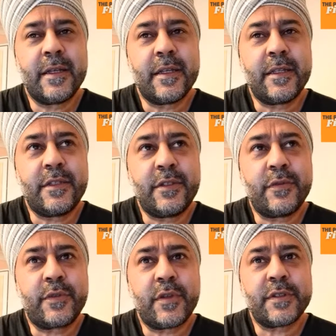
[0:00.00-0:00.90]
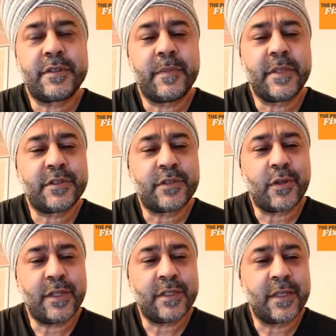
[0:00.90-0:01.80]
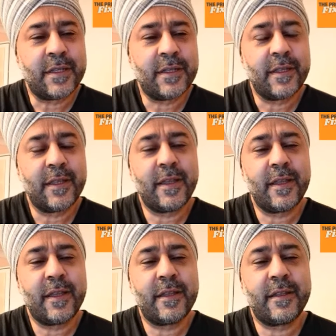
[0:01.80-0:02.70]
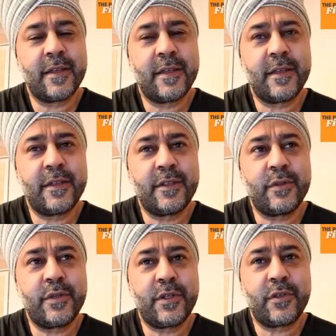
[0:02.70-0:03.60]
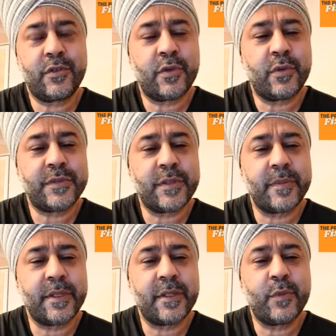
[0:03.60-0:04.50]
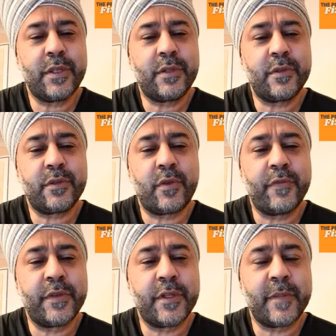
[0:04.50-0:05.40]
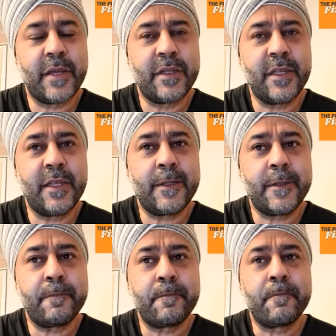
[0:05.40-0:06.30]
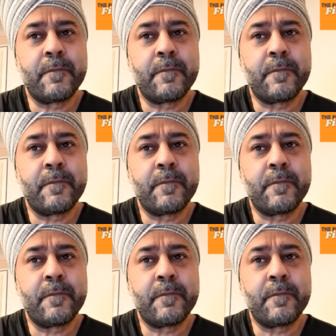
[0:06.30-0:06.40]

you've got something solid, and you're in control of something where you're confident about the income.